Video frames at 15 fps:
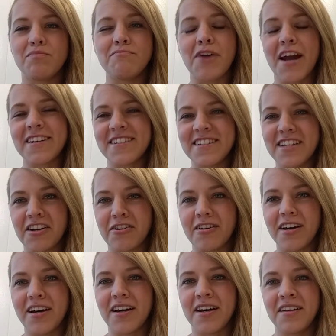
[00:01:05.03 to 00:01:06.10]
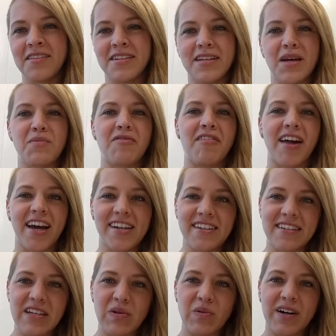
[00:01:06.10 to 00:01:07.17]
practice area and the type of
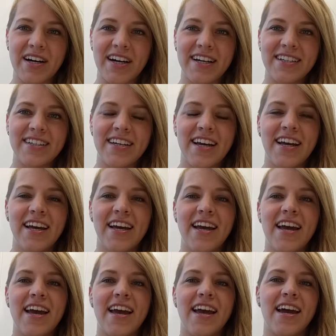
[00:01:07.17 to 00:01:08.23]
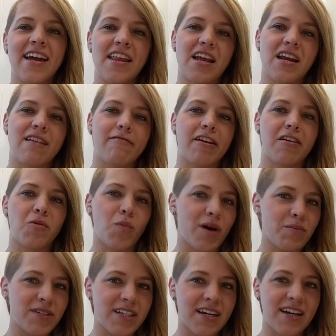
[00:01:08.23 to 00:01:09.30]
clients they want. And then I write a
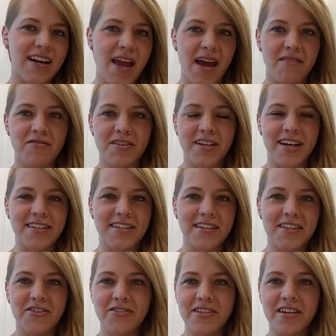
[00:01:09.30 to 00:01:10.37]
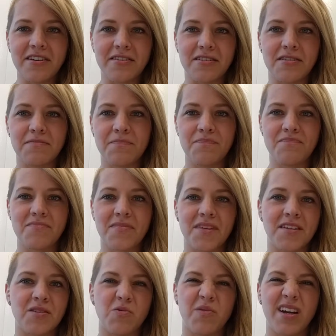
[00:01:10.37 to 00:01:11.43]
website advertising their skills.
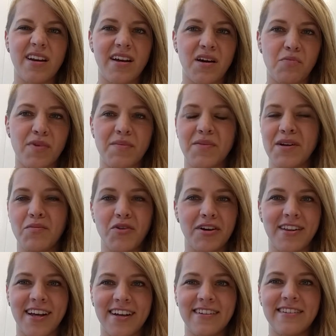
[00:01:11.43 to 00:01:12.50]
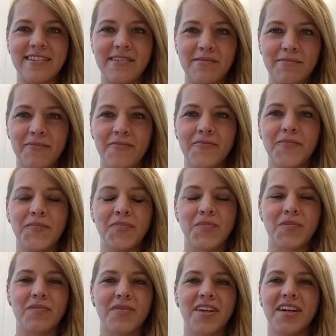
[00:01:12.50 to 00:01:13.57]
It's a way to help them get more clients."
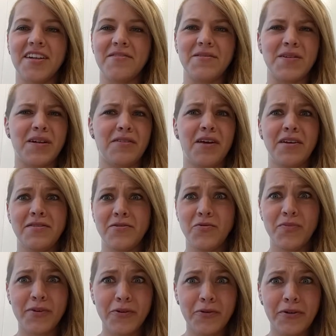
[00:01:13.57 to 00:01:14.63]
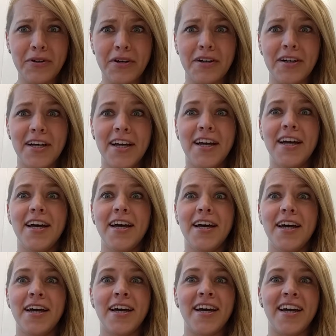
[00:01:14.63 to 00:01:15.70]
He was like, "That's super cool."
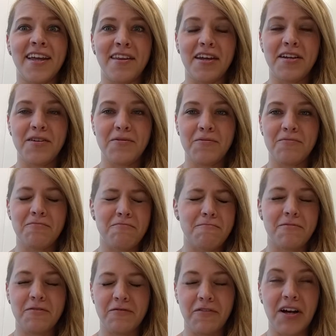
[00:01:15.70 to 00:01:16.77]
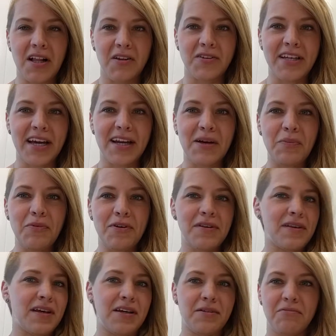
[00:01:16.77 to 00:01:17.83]
And then he followed that up with
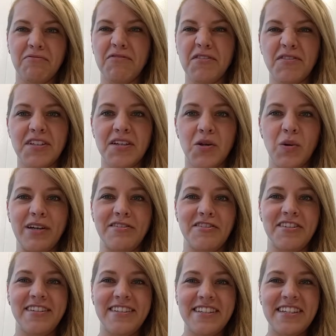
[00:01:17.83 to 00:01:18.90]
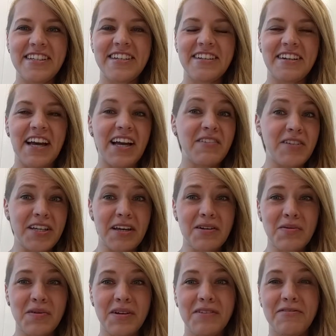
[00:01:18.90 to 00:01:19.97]
like 15 questions. And we talked
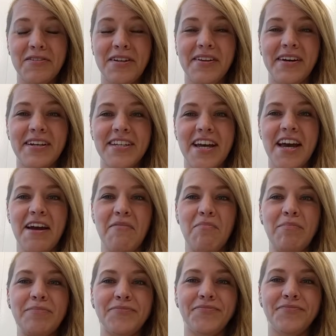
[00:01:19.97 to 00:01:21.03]
about it for a long time.